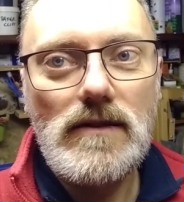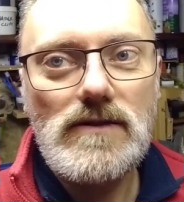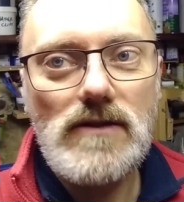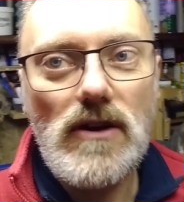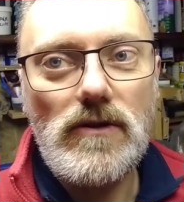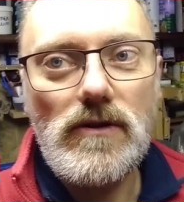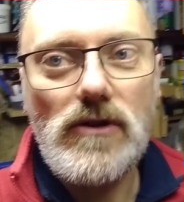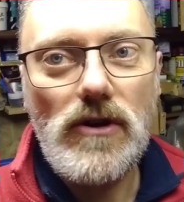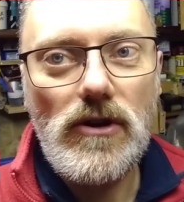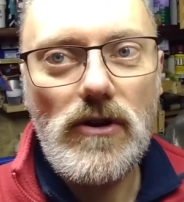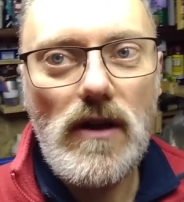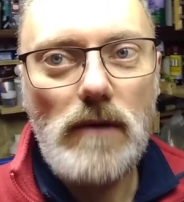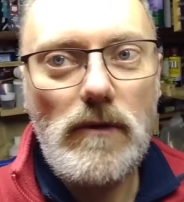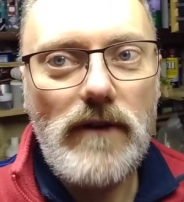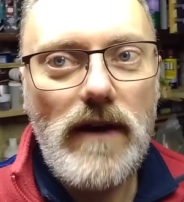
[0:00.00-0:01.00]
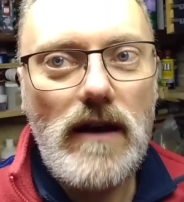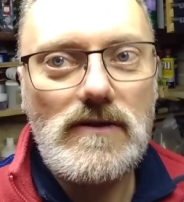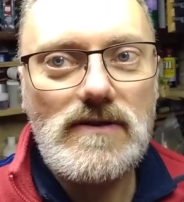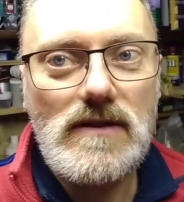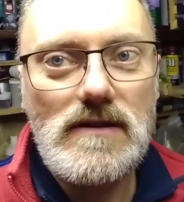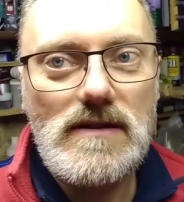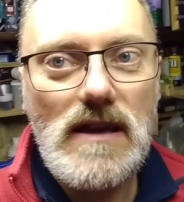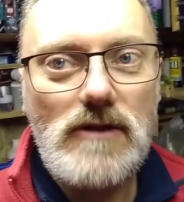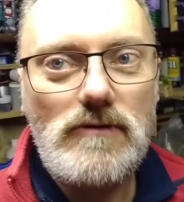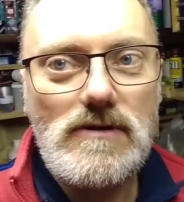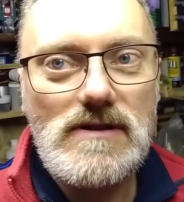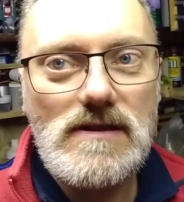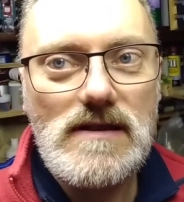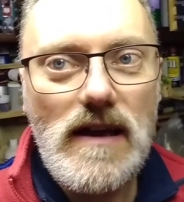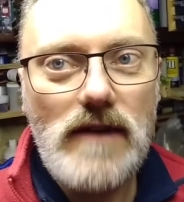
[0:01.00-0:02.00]
So, got a good couple of hours in the
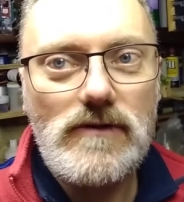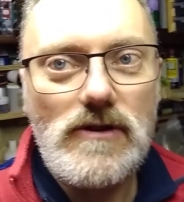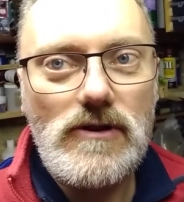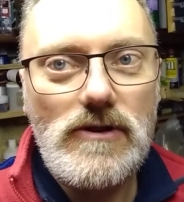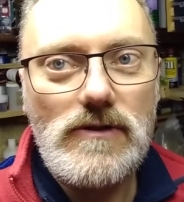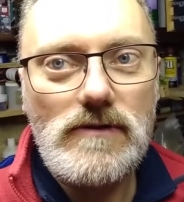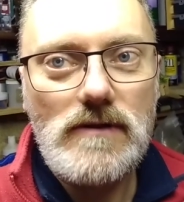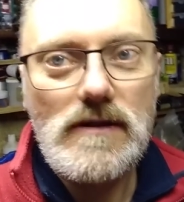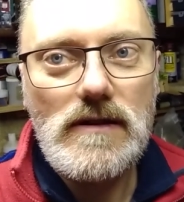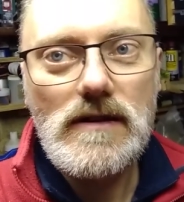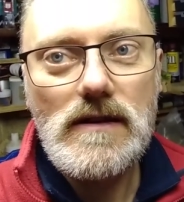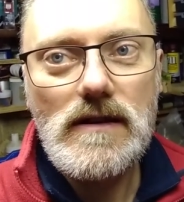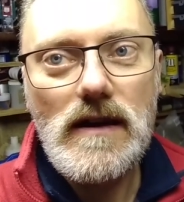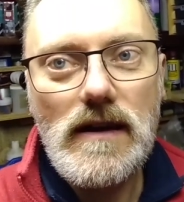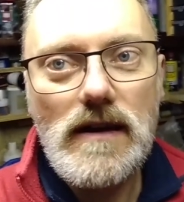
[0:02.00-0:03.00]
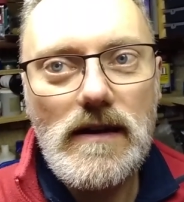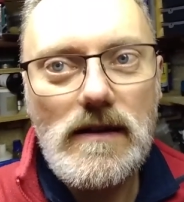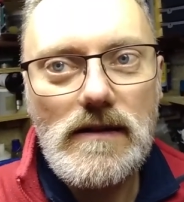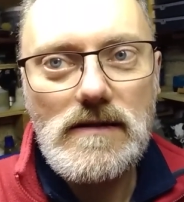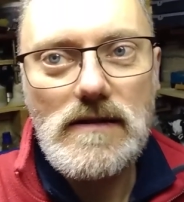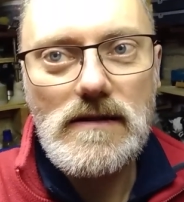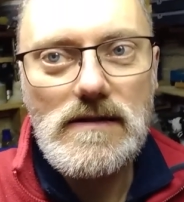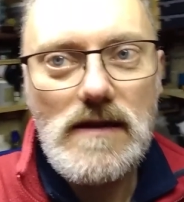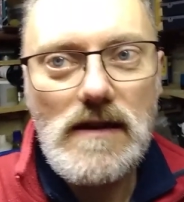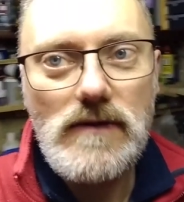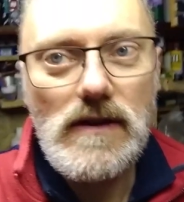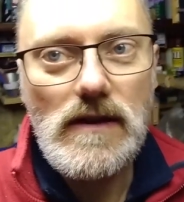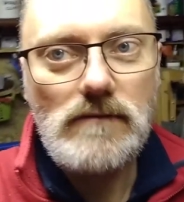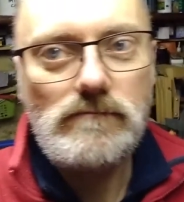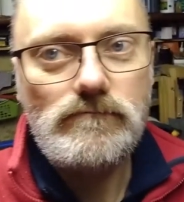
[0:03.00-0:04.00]
Tinkerage this afternoon and into this
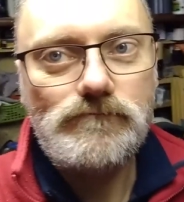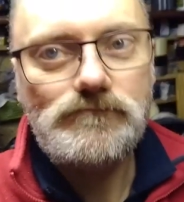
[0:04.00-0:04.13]
evening.